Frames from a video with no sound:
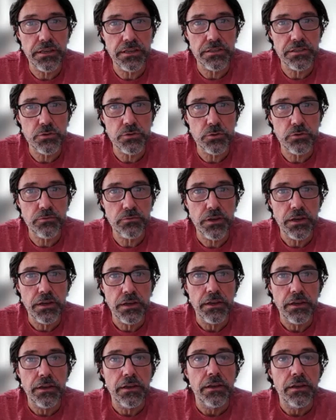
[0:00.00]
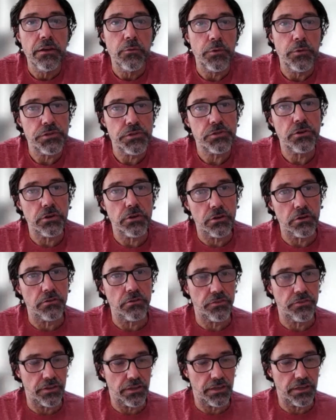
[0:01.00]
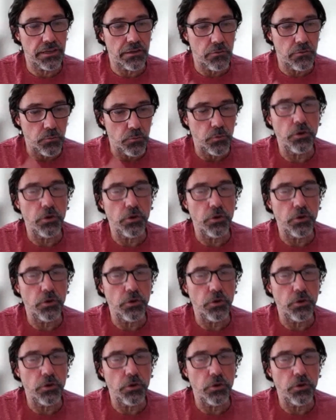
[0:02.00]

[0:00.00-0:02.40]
And sort of we started off thinking,